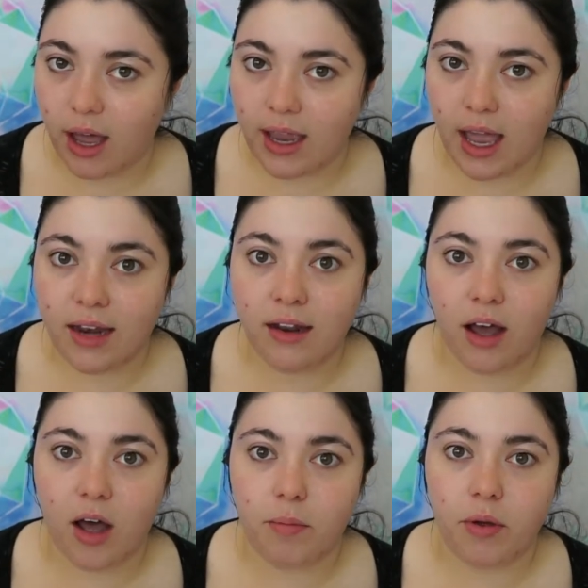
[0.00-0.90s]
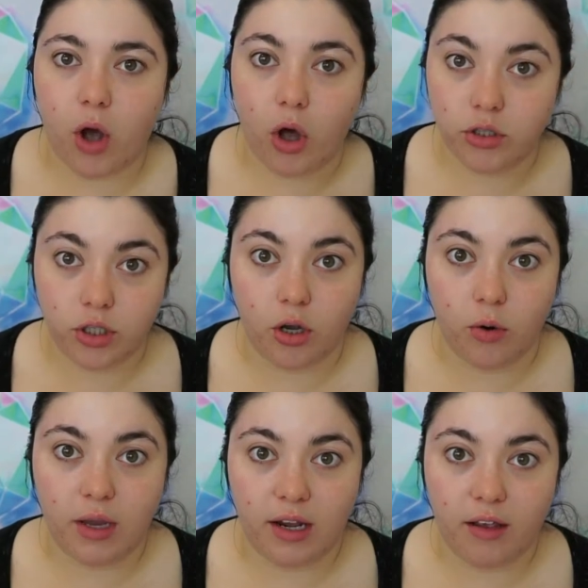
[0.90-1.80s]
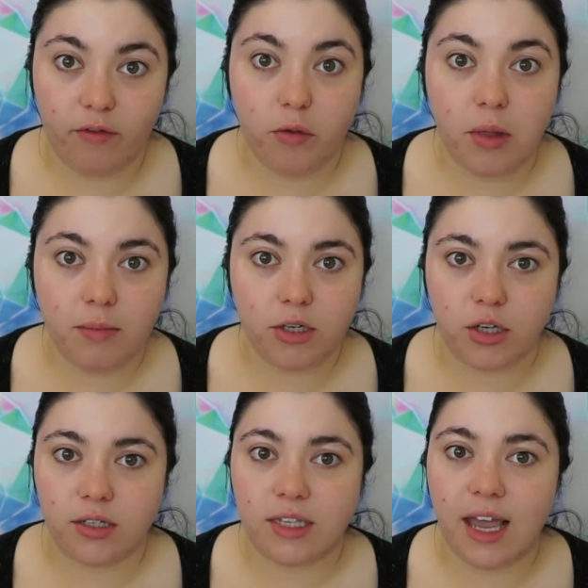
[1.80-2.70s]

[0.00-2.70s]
I end up also getting a few blemishes.